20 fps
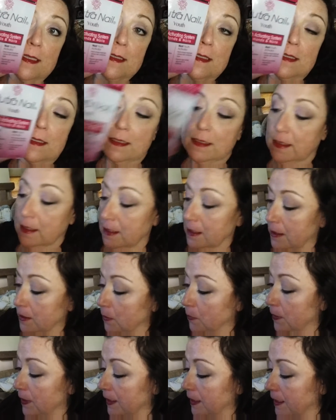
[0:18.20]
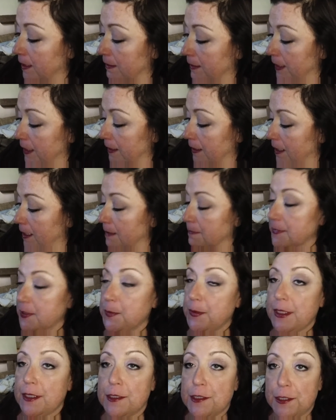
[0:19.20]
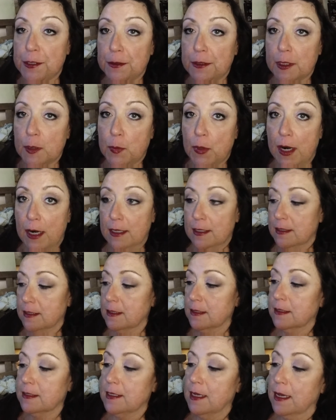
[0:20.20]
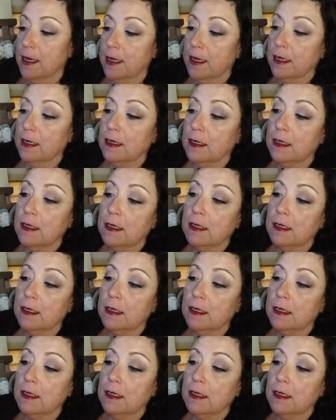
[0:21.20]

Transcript: it? Look, it comes with two little products inside.